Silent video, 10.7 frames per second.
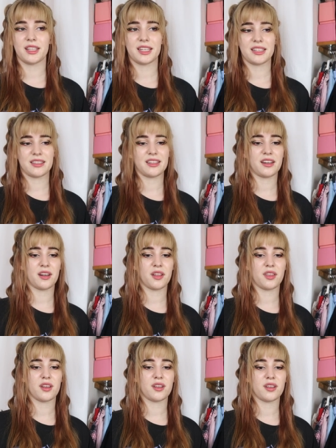like
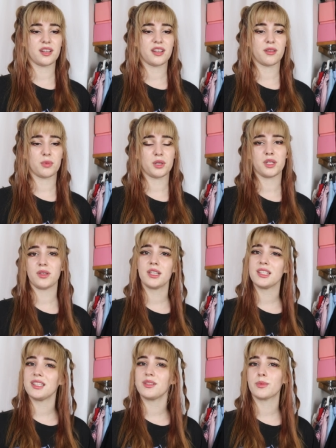other
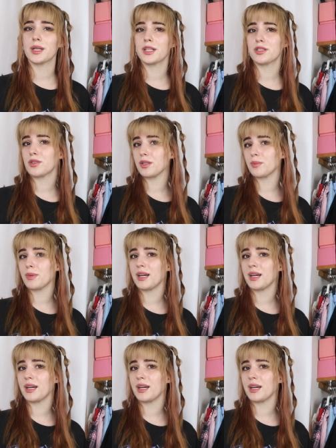opportunity to wear short